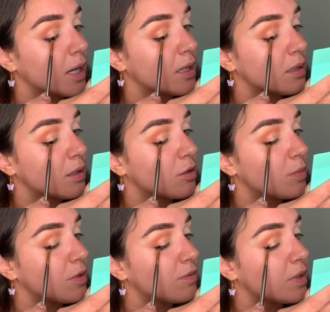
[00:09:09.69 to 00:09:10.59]
add a little
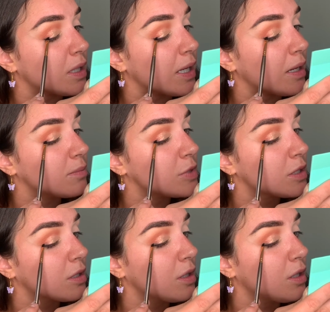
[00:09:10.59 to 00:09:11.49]
bit of glam to
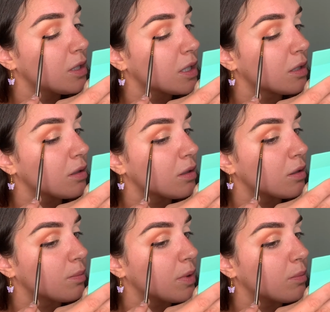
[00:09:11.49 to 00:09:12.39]
the look and a
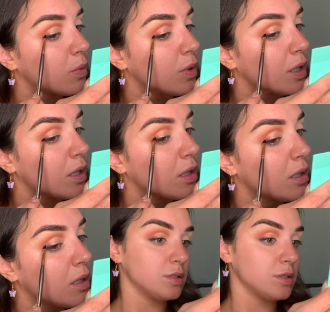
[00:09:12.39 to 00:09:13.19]
little bit more